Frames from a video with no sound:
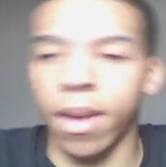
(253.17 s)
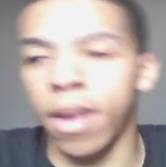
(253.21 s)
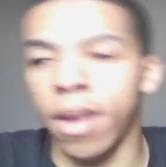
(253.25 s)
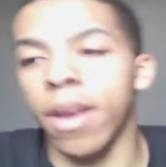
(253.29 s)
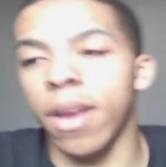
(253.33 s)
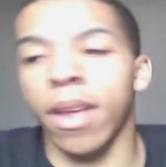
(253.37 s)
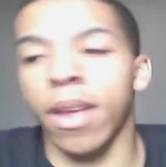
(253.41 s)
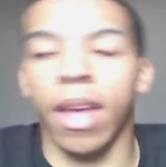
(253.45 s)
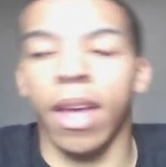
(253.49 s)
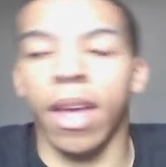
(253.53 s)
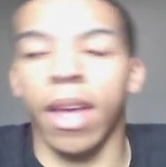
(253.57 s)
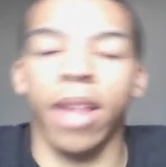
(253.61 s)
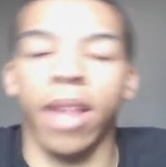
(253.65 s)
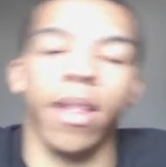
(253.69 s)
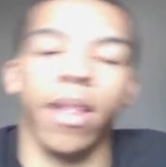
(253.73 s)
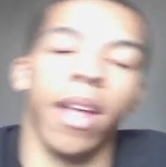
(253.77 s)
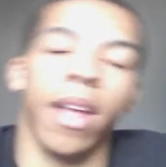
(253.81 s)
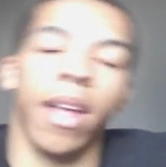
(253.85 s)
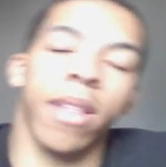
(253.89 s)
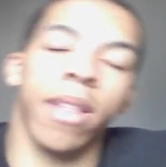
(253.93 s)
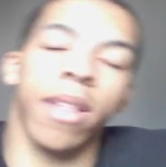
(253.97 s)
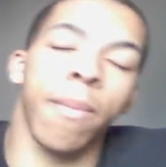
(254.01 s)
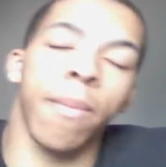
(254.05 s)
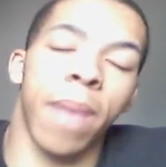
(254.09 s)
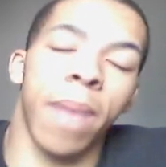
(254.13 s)
again,
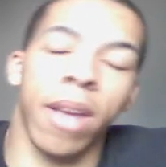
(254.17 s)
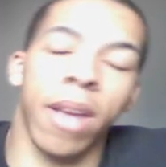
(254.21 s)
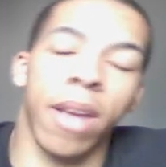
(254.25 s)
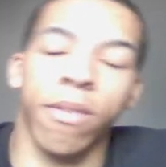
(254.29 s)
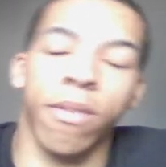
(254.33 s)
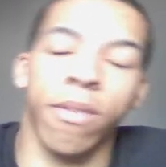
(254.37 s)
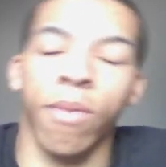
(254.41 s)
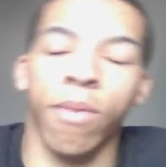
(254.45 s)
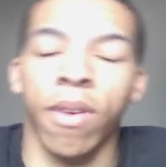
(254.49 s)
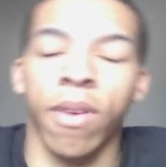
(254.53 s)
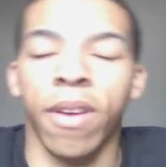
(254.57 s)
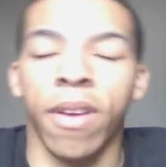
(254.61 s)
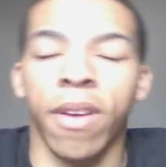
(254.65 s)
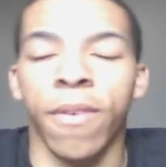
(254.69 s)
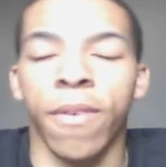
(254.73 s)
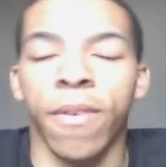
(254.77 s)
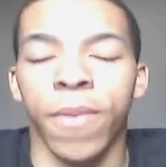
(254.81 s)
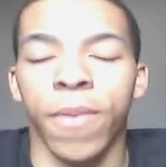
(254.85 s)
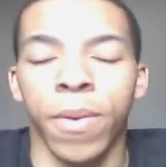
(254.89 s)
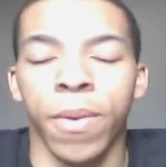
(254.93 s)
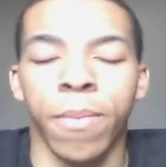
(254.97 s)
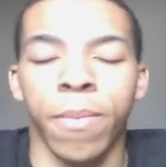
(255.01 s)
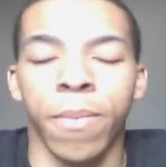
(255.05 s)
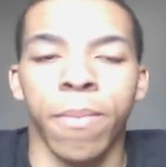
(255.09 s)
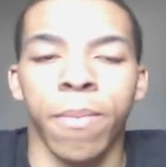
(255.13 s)
like the backstory
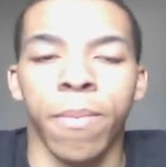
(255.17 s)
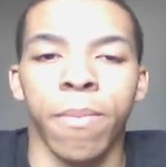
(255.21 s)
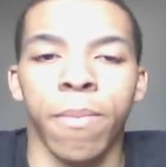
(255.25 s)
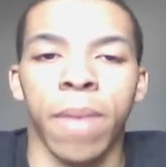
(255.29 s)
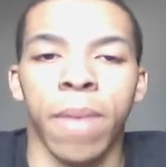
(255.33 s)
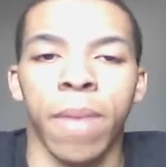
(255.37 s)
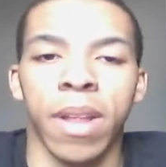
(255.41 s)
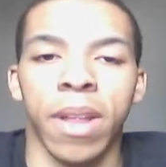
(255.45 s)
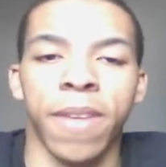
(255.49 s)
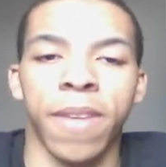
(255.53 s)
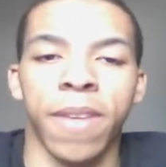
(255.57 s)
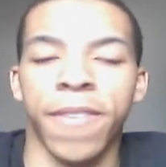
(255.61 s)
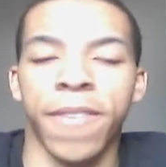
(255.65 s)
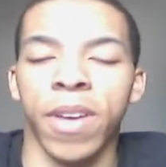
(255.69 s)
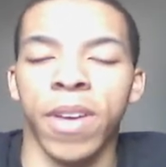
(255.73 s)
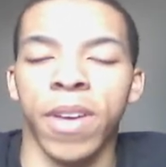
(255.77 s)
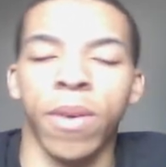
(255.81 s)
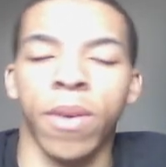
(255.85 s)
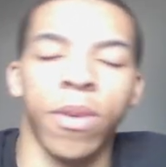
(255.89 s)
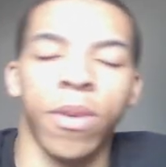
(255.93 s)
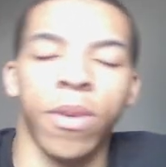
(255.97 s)
for Magnifico.